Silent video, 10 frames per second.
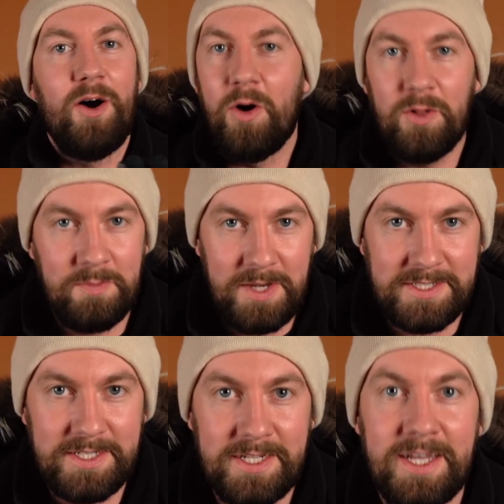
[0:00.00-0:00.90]
All
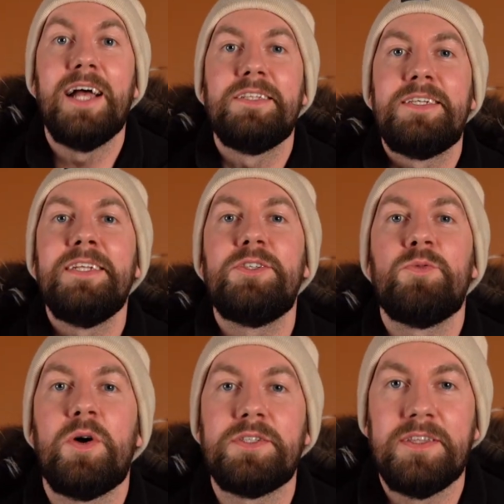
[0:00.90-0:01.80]
amazing. And since you're
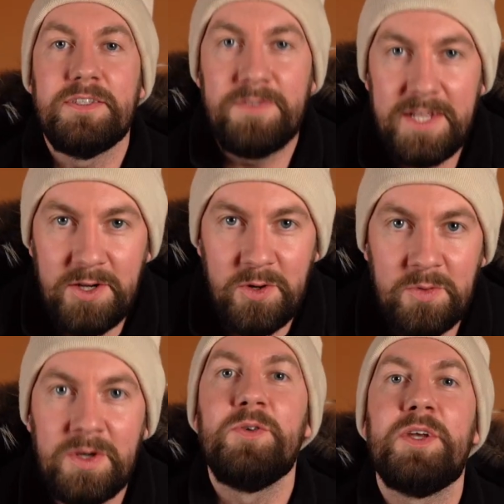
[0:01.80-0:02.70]
watching this video,
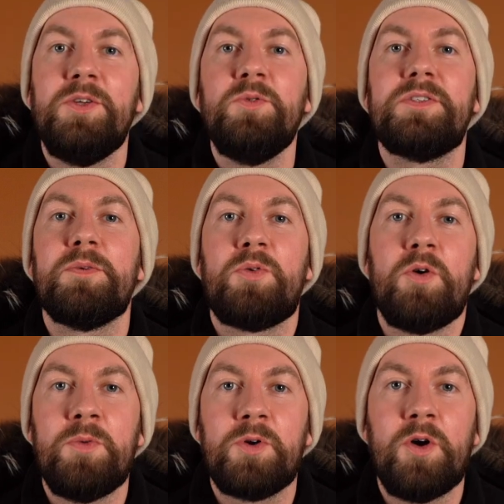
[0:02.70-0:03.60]
you can use the
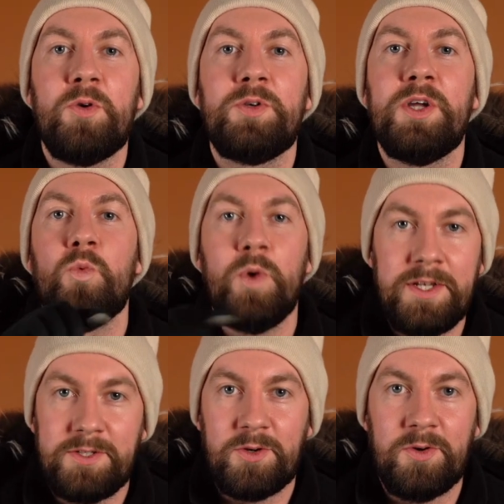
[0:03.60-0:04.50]
promo code
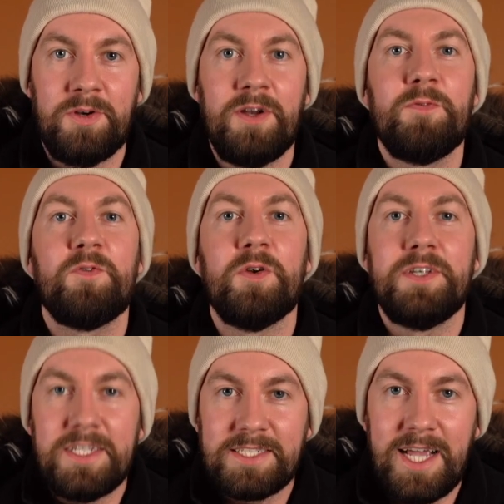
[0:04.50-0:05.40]
WINTER for a
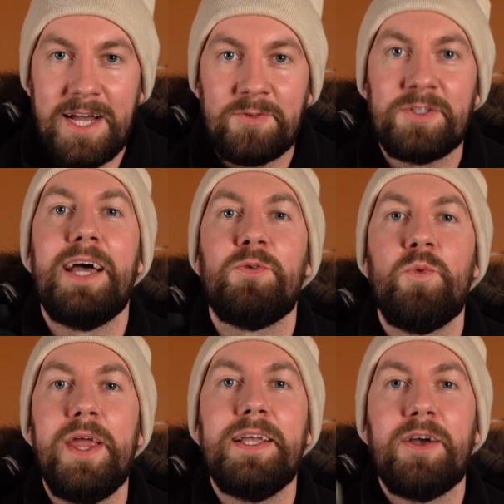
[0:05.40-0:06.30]
discount at
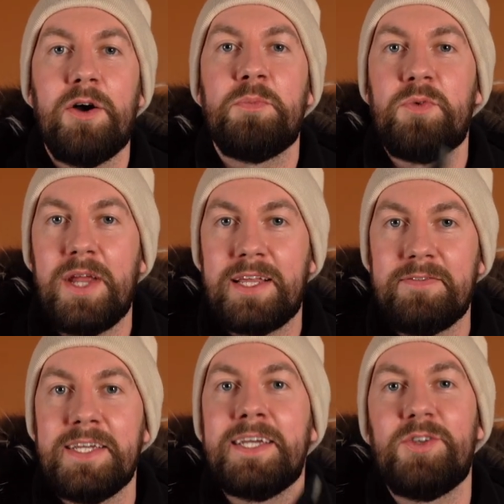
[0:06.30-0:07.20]

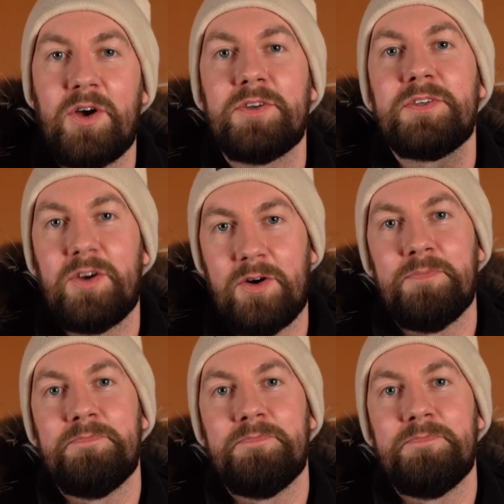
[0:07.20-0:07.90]
wakeupreykjavik.com.